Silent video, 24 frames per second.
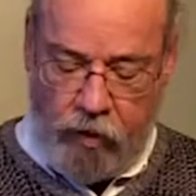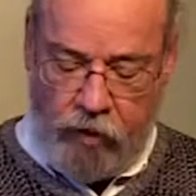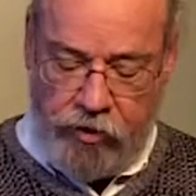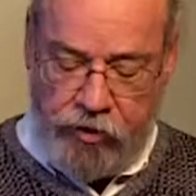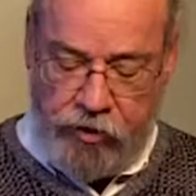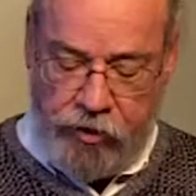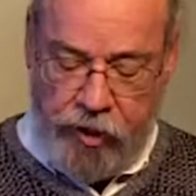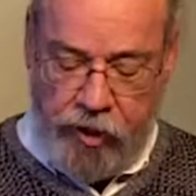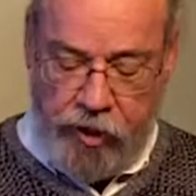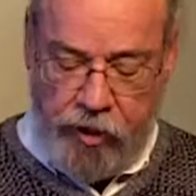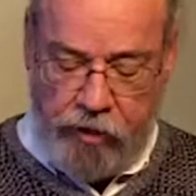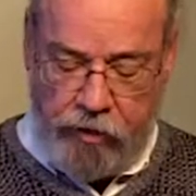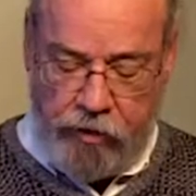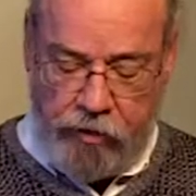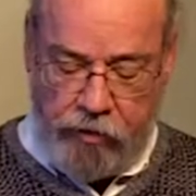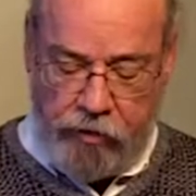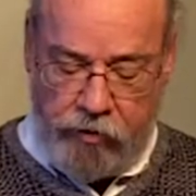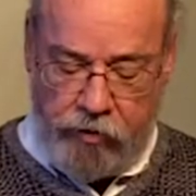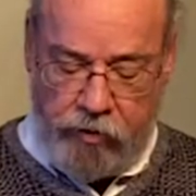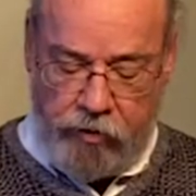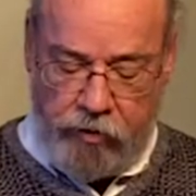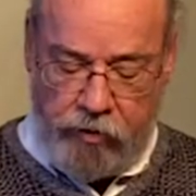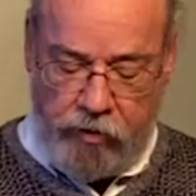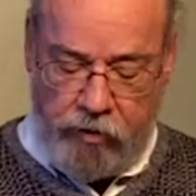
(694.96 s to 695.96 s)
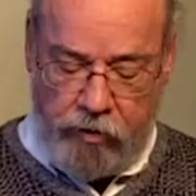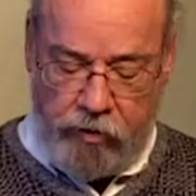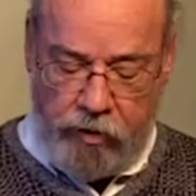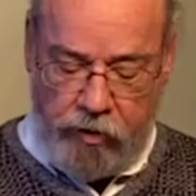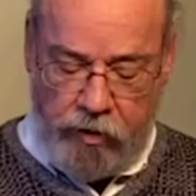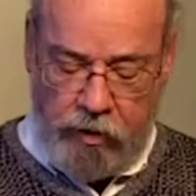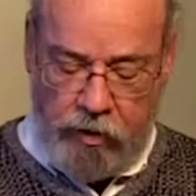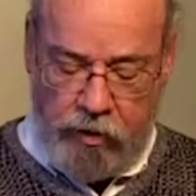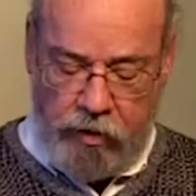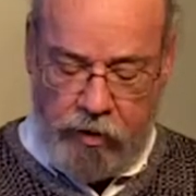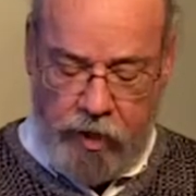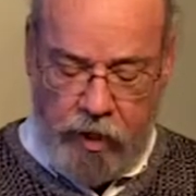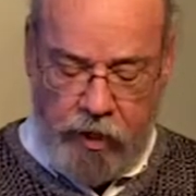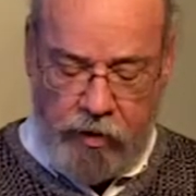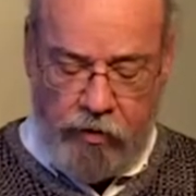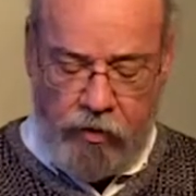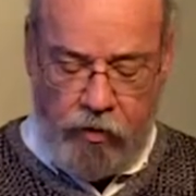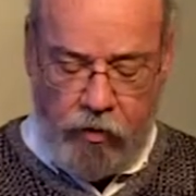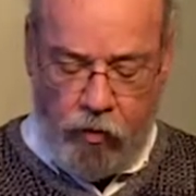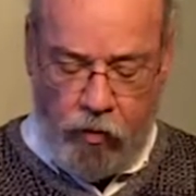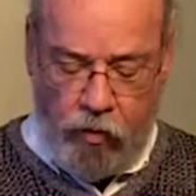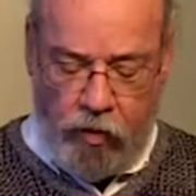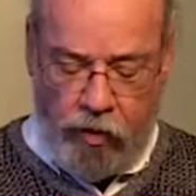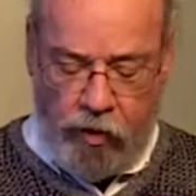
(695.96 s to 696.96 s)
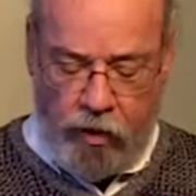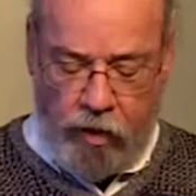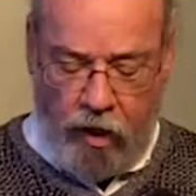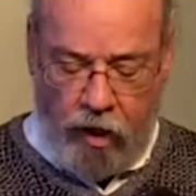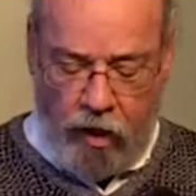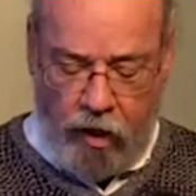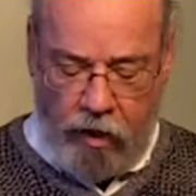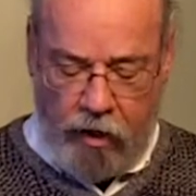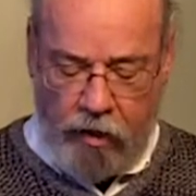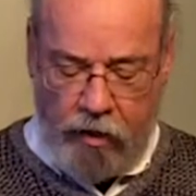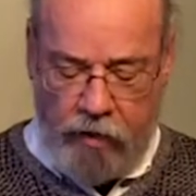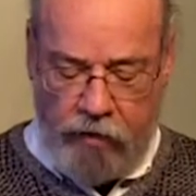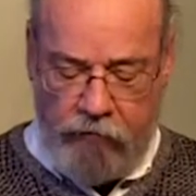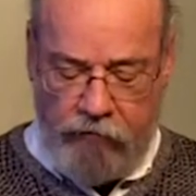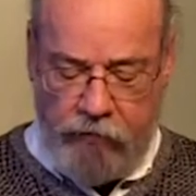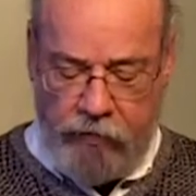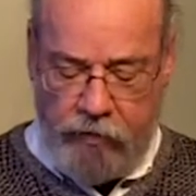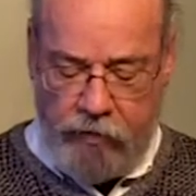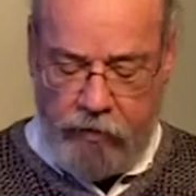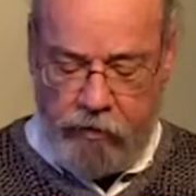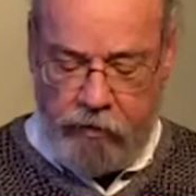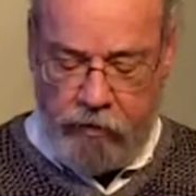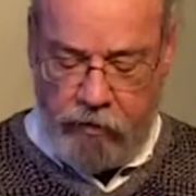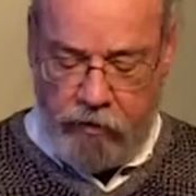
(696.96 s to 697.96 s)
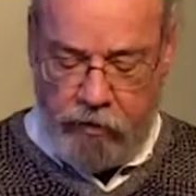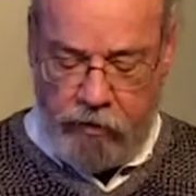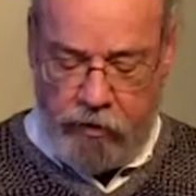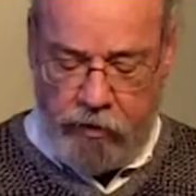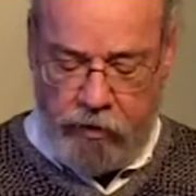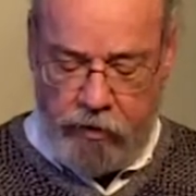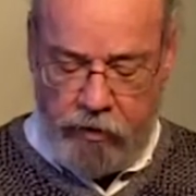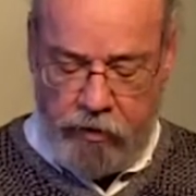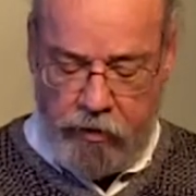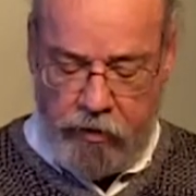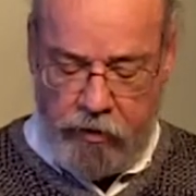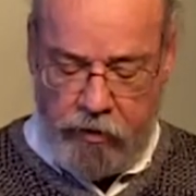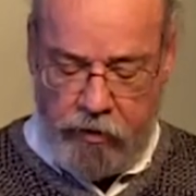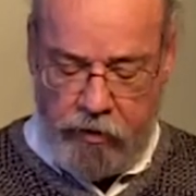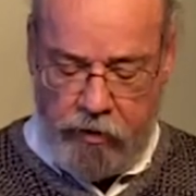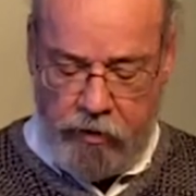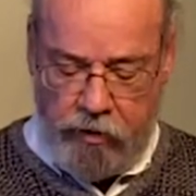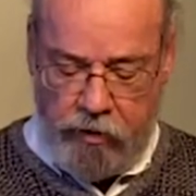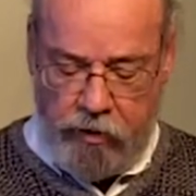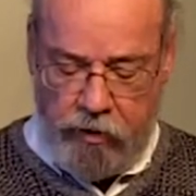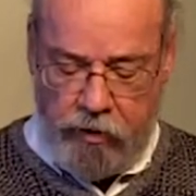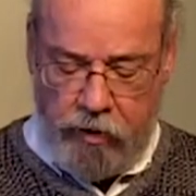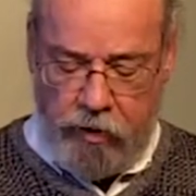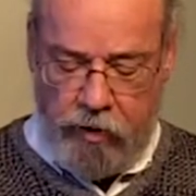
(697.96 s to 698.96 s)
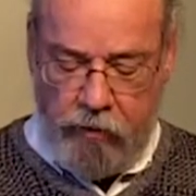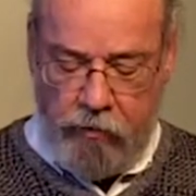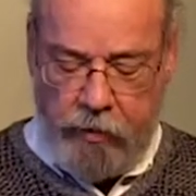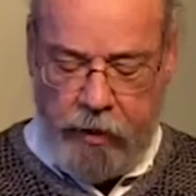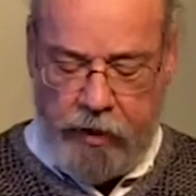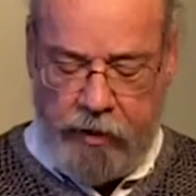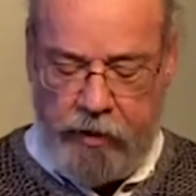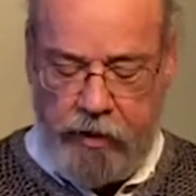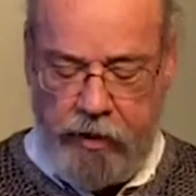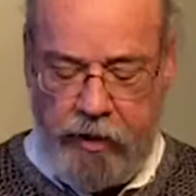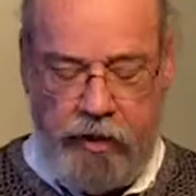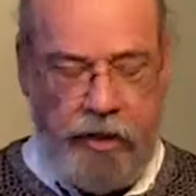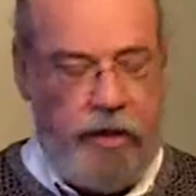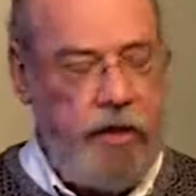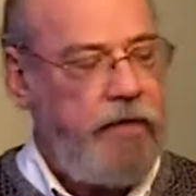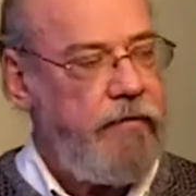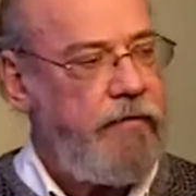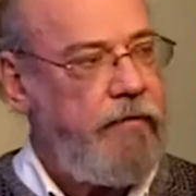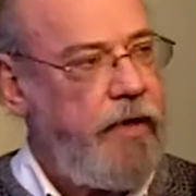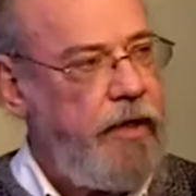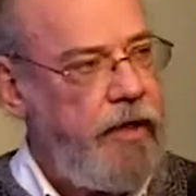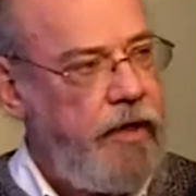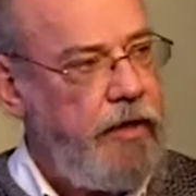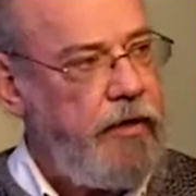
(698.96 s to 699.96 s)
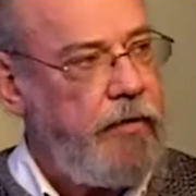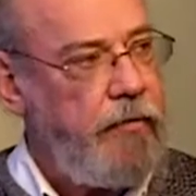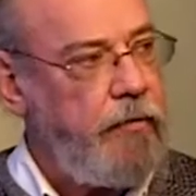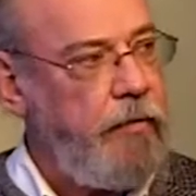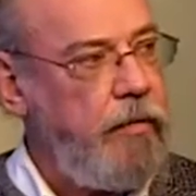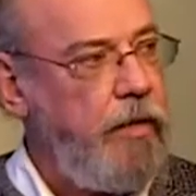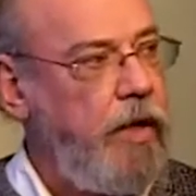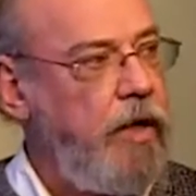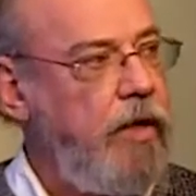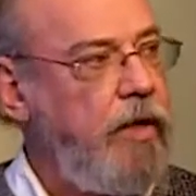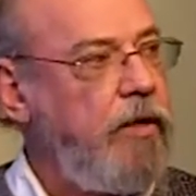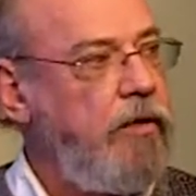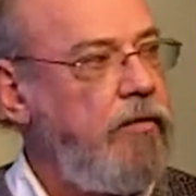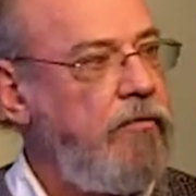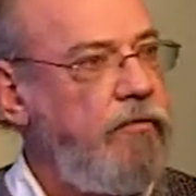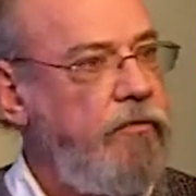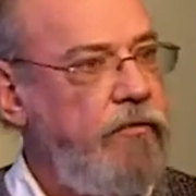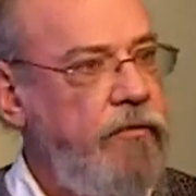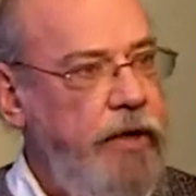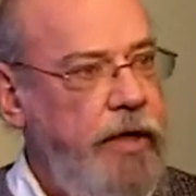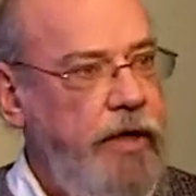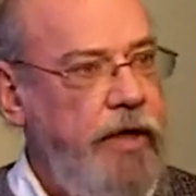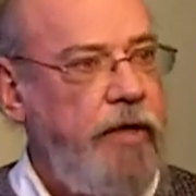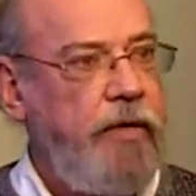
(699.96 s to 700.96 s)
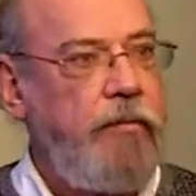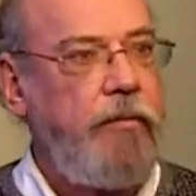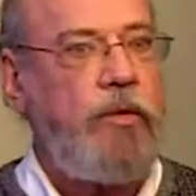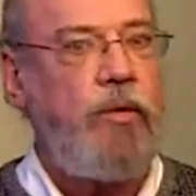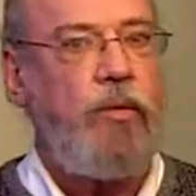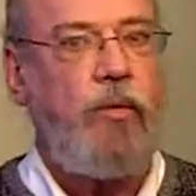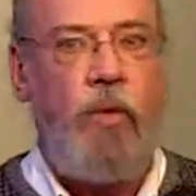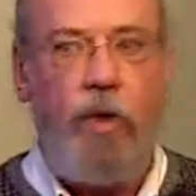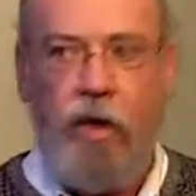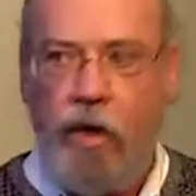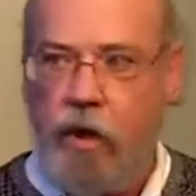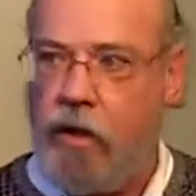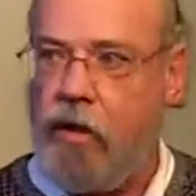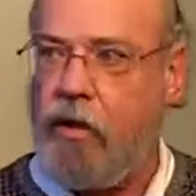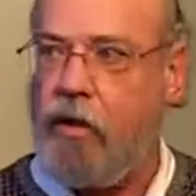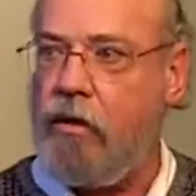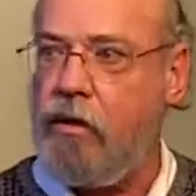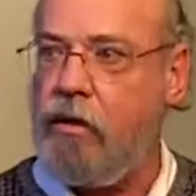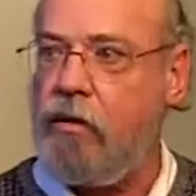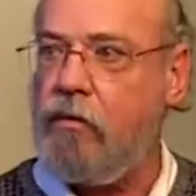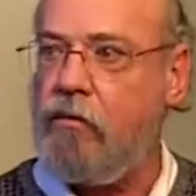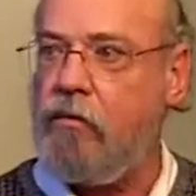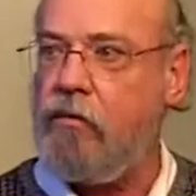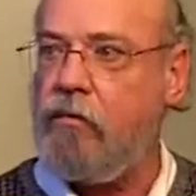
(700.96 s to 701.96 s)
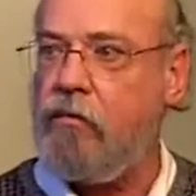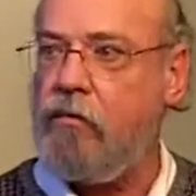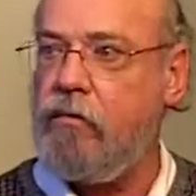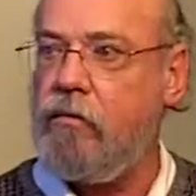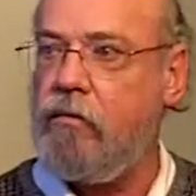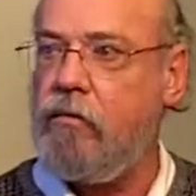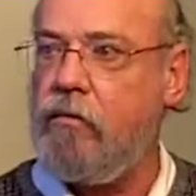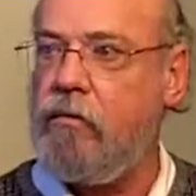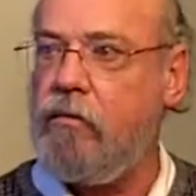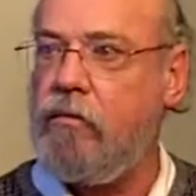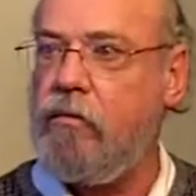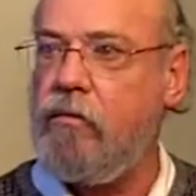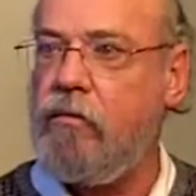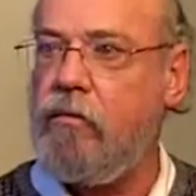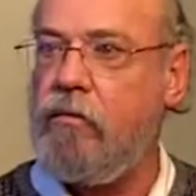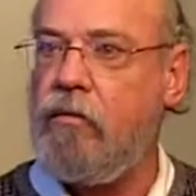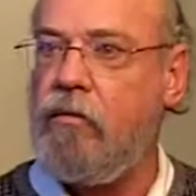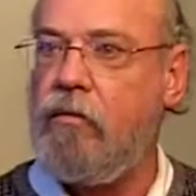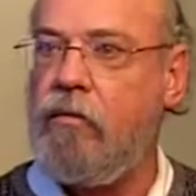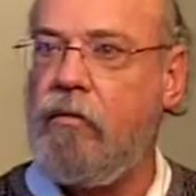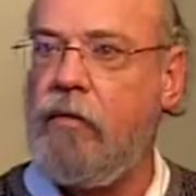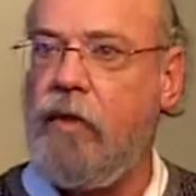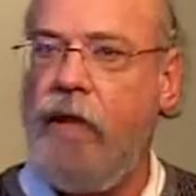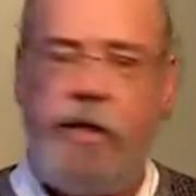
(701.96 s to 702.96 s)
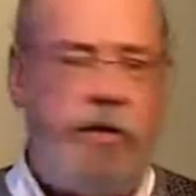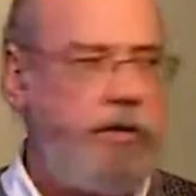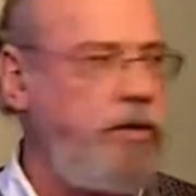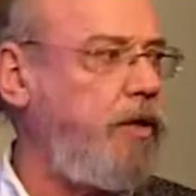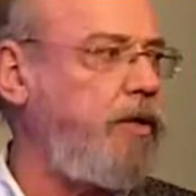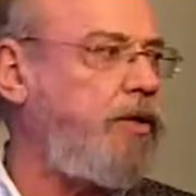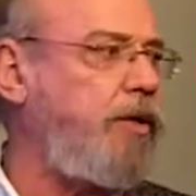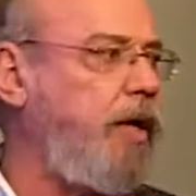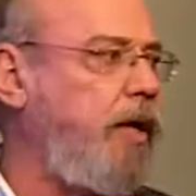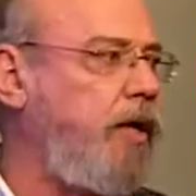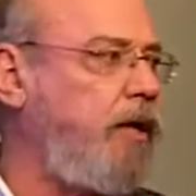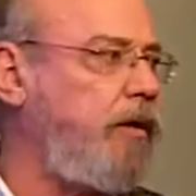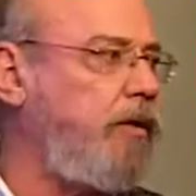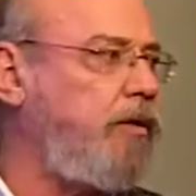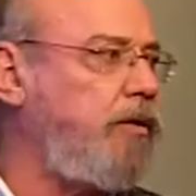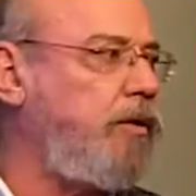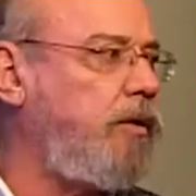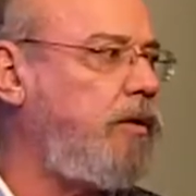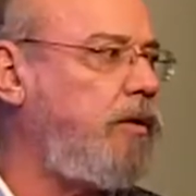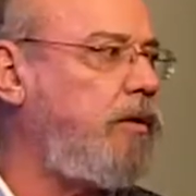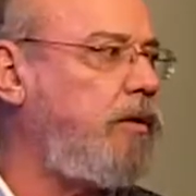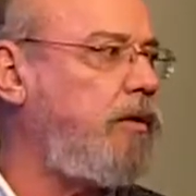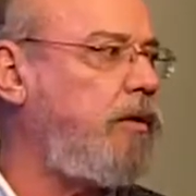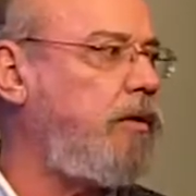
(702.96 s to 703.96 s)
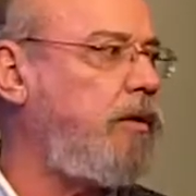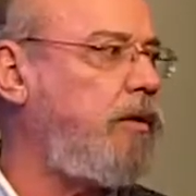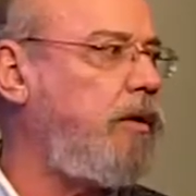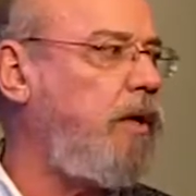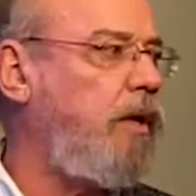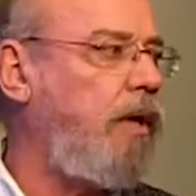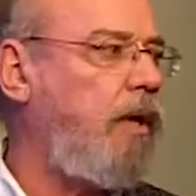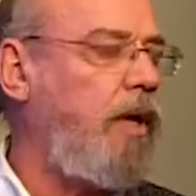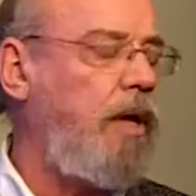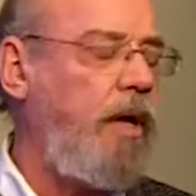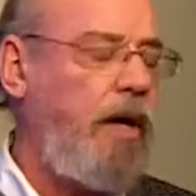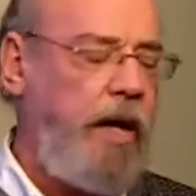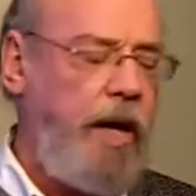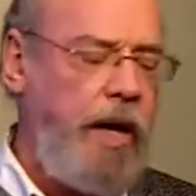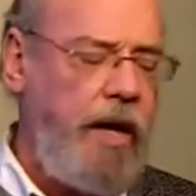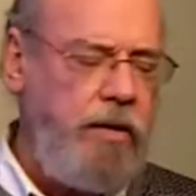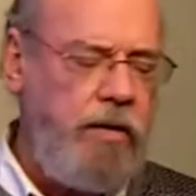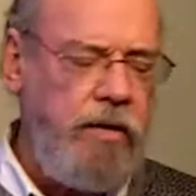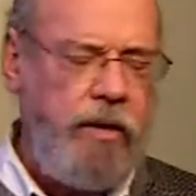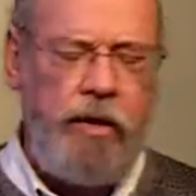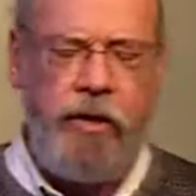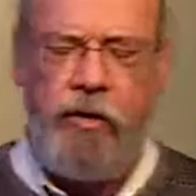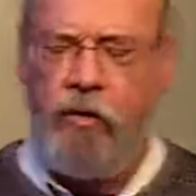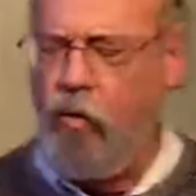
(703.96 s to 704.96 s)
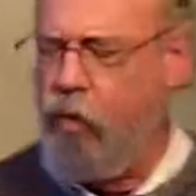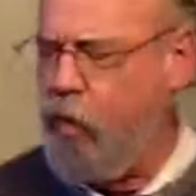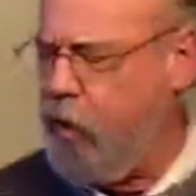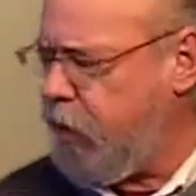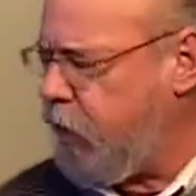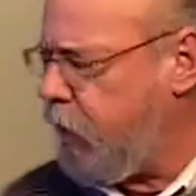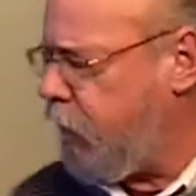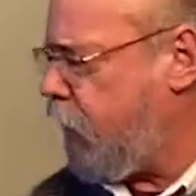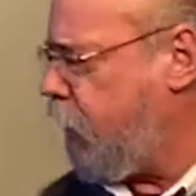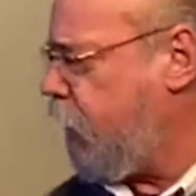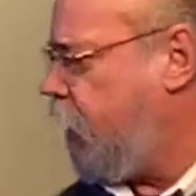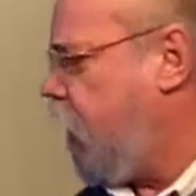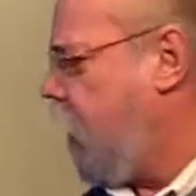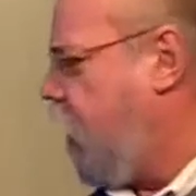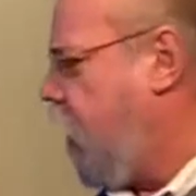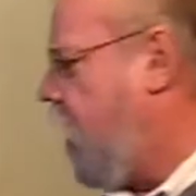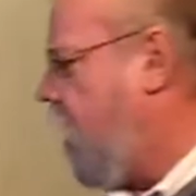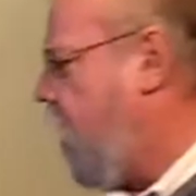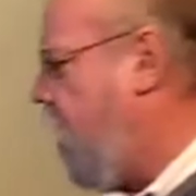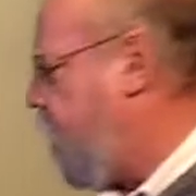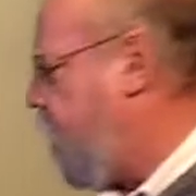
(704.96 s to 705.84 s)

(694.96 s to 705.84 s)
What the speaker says: Our challenge is not to work harder for the Lord, but to give Him freedom to work. That's our challenge. How can we